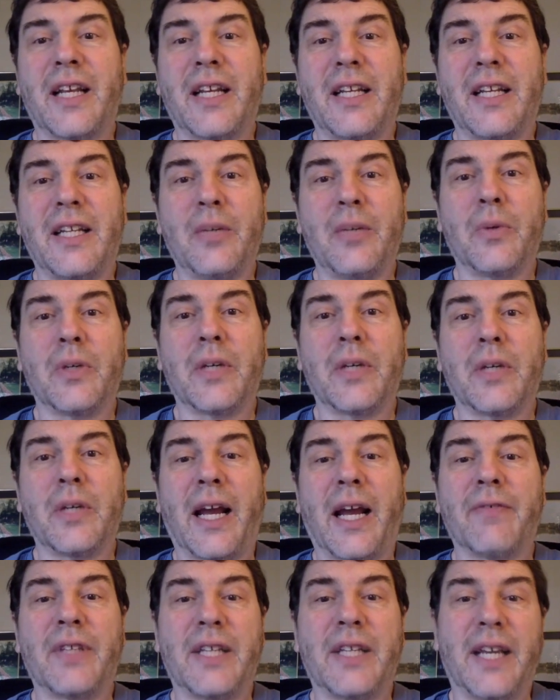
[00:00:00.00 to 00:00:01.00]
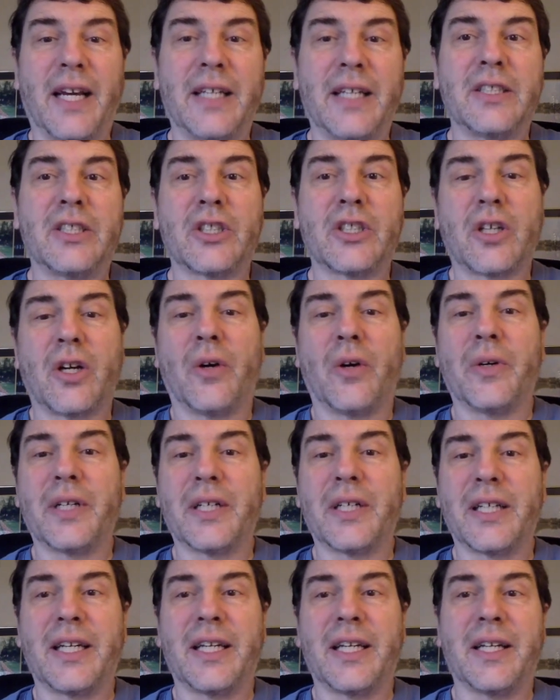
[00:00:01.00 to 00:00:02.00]
that he would have the edge
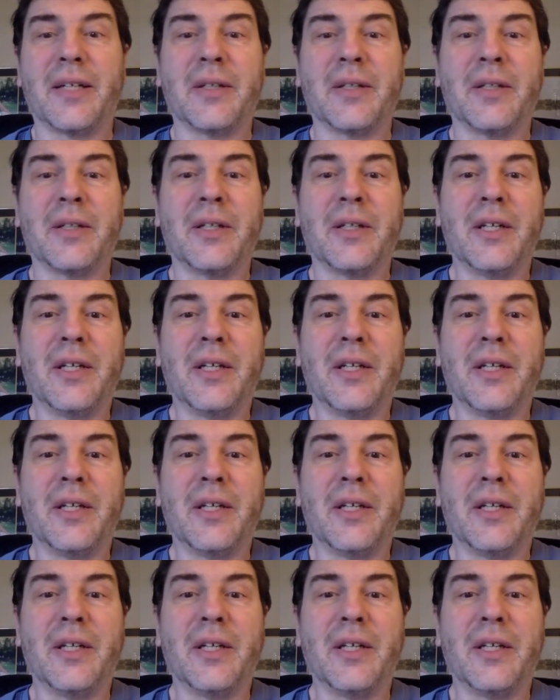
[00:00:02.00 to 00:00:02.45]
going in.